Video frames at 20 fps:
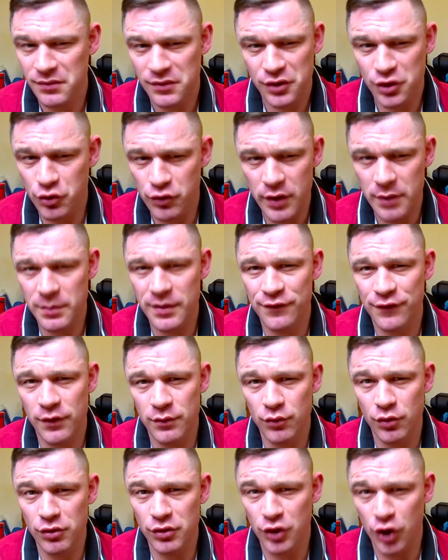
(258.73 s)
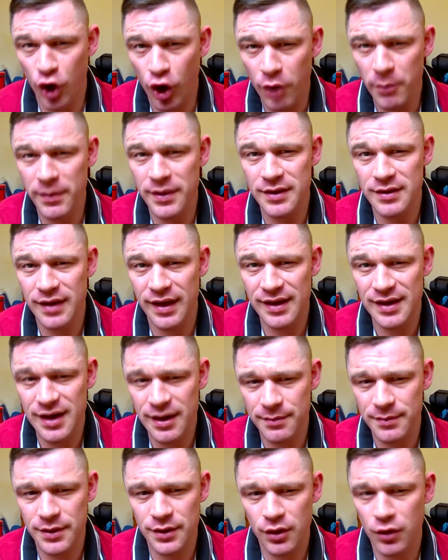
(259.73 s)
Correct me if I'm wrong, comment and
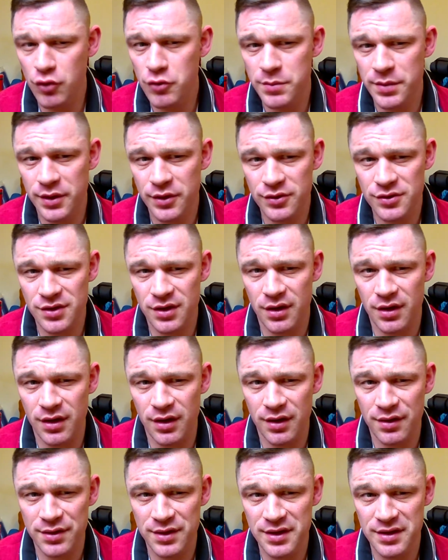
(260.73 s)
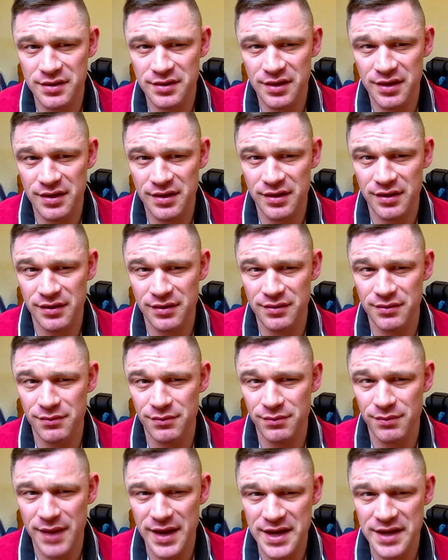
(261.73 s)
let me know, because I think that
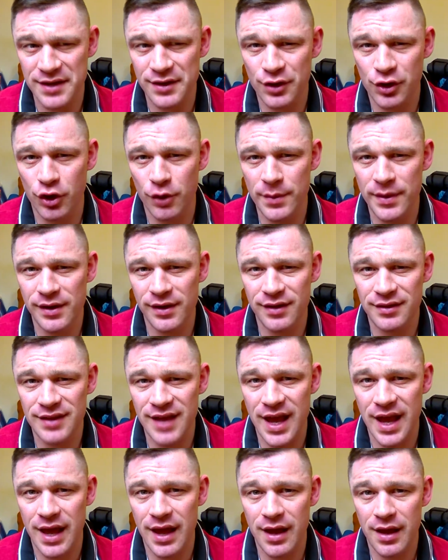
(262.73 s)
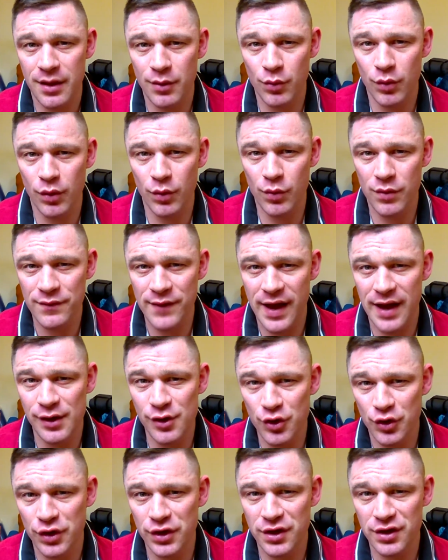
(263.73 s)
making a comment like that without
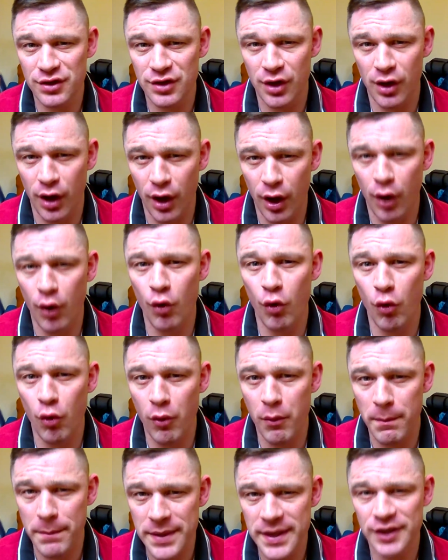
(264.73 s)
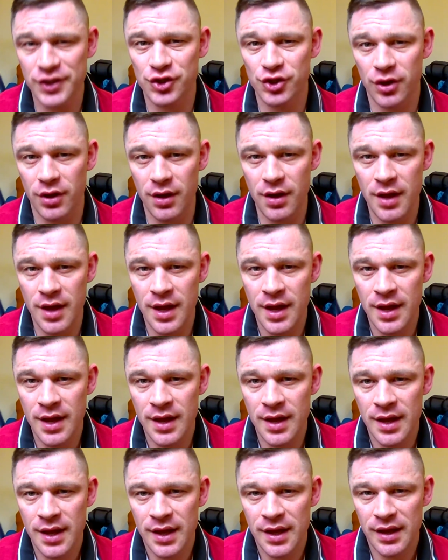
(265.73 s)
looking at the whole picture
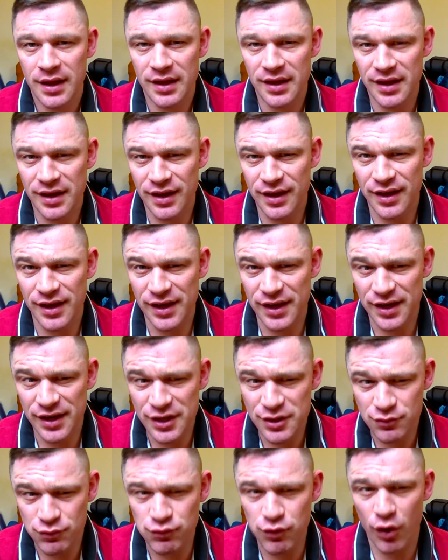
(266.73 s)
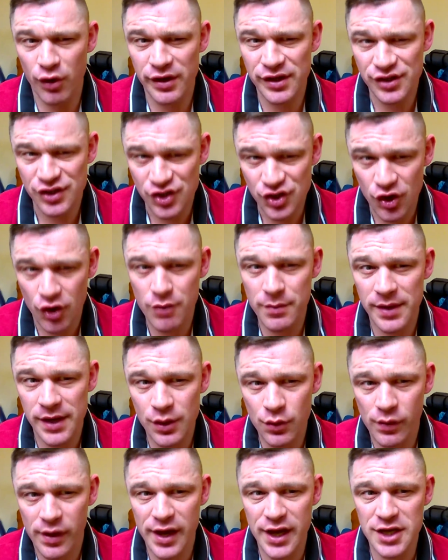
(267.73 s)
is wrong in so many
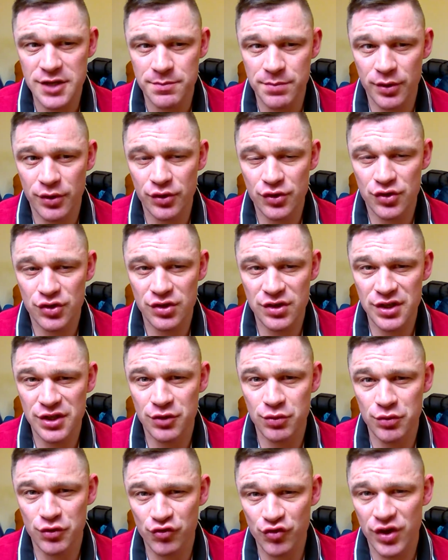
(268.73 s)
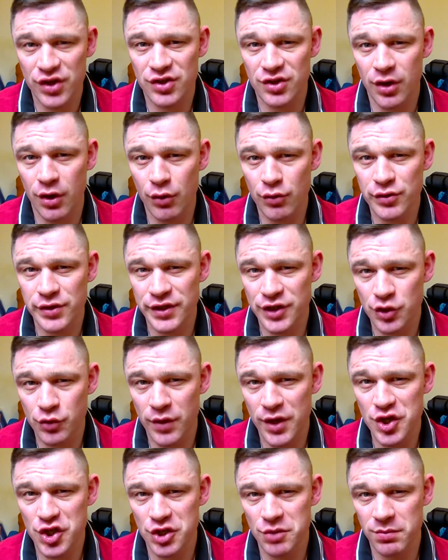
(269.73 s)
ways, because you need to address the whole
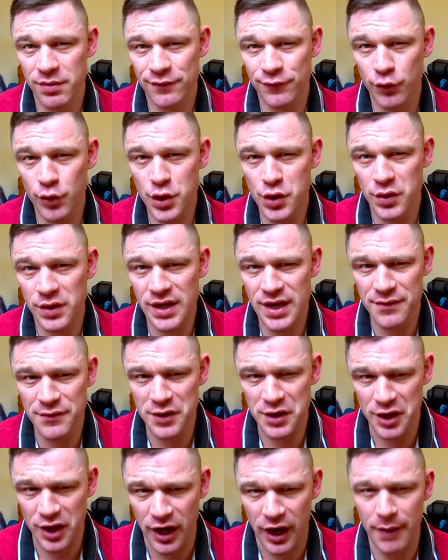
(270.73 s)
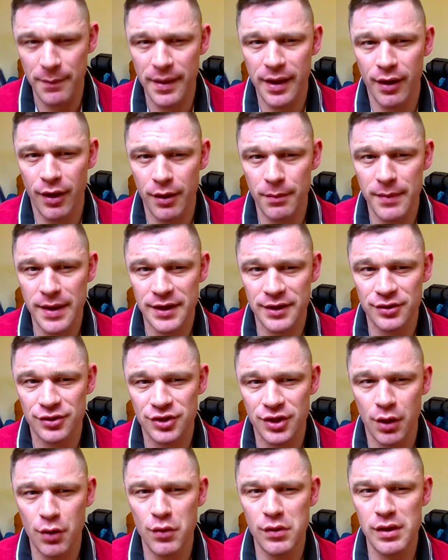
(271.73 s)
situation before you can even come out and make a
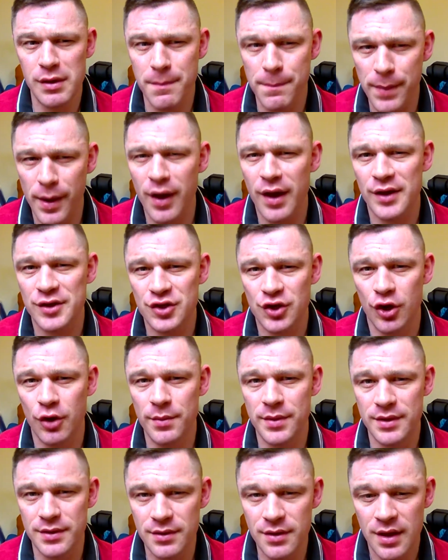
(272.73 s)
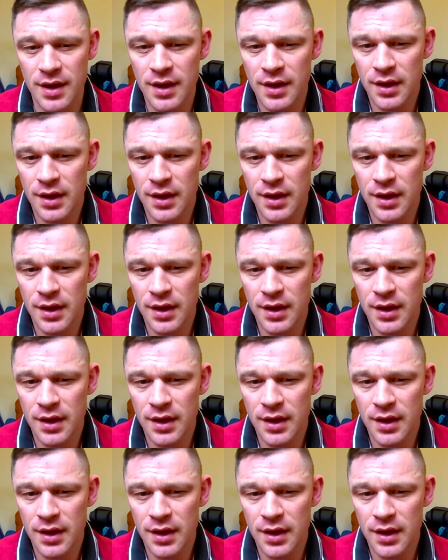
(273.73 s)
totally biased comment.